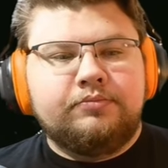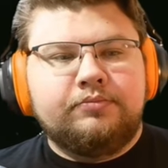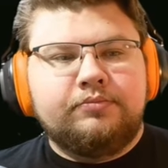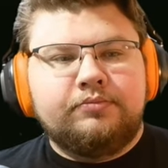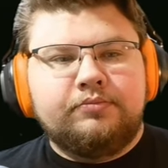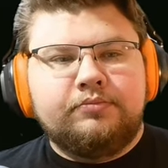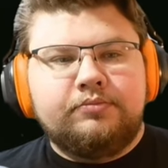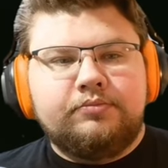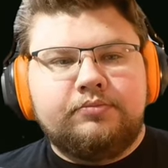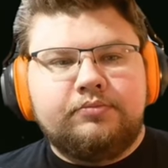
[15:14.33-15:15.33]
It's some
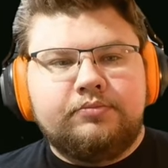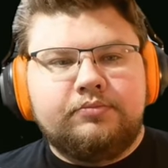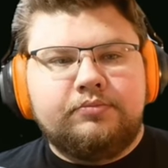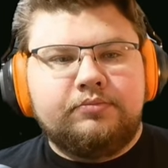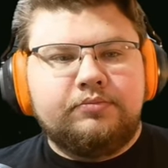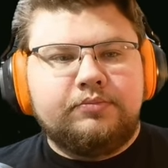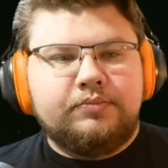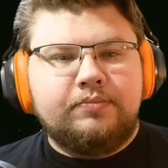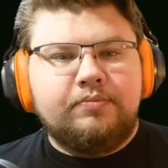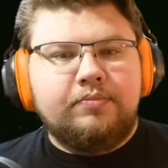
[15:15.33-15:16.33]
retroactively for
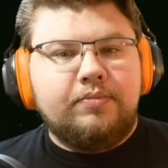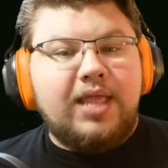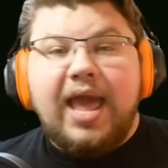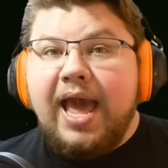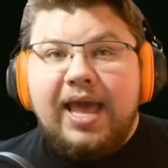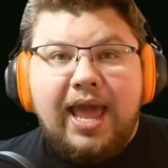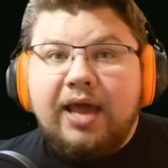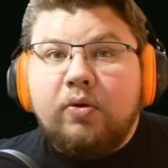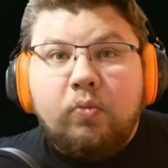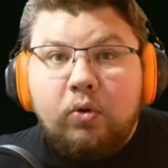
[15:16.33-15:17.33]
sure. Because, for
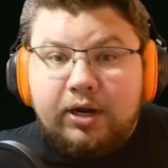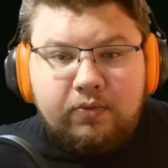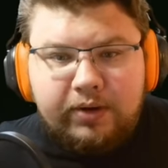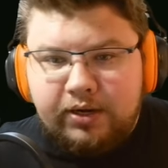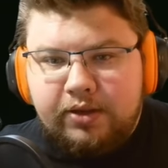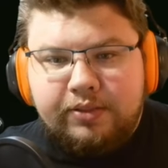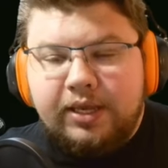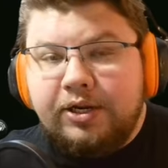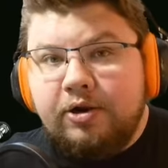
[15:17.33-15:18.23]
example, today most of that